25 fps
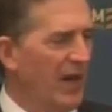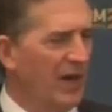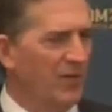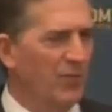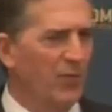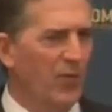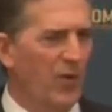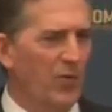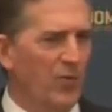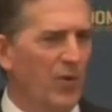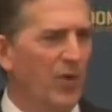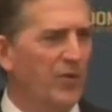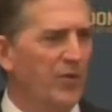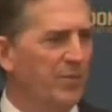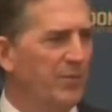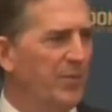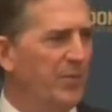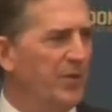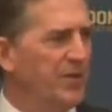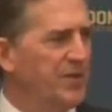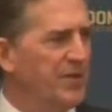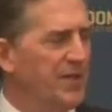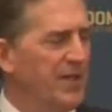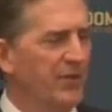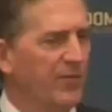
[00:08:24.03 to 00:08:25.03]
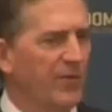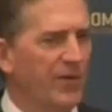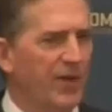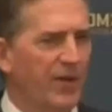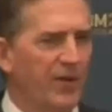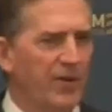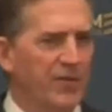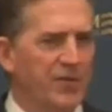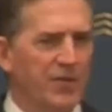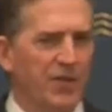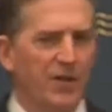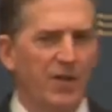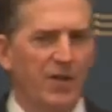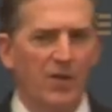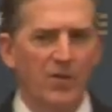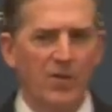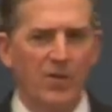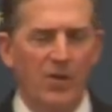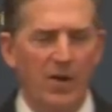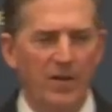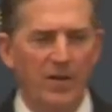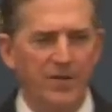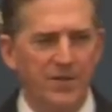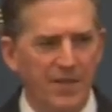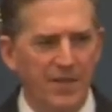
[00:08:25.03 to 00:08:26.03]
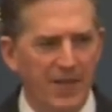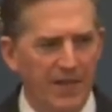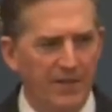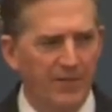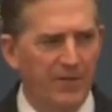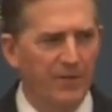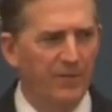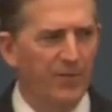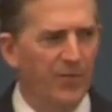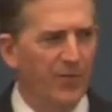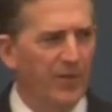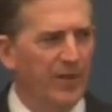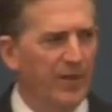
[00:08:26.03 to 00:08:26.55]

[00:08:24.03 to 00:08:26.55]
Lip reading: I wrote a book several years ago called Saving